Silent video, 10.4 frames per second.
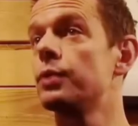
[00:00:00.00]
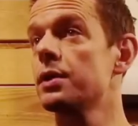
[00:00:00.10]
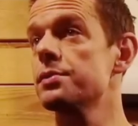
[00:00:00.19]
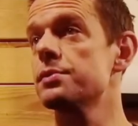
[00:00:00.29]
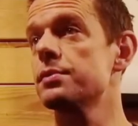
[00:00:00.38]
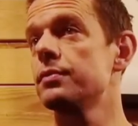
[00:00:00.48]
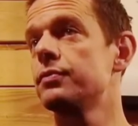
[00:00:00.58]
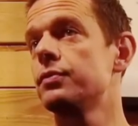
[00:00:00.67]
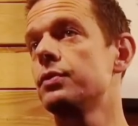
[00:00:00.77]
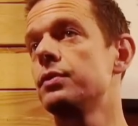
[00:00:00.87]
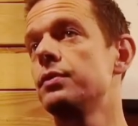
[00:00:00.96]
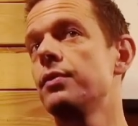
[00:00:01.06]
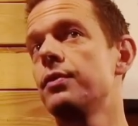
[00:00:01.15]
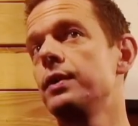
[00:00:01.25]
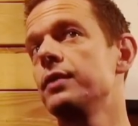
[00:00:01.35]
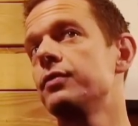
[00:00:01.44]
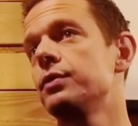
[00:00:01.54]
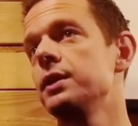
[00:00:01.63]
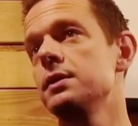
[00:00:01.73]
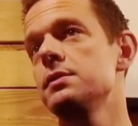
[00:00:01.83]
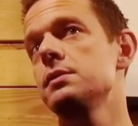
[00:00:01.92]
at Rust for 3 or
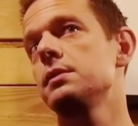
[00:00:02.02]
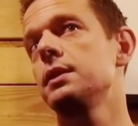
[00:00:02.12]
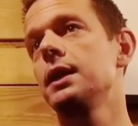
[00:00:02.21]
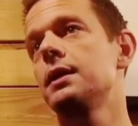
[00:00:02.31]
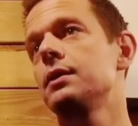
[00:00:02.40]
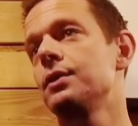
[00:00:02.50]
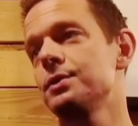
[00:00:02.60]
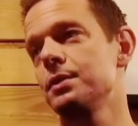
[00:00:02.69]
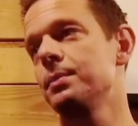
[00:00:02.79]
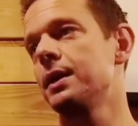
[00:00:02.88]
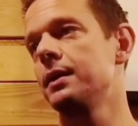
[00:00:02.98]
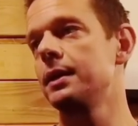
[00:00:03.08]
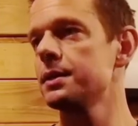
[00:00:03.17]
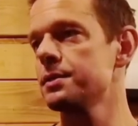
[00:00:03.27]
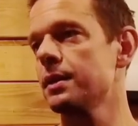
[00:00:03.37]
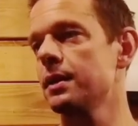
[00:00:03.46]
4 years. They had a cocktail bar at that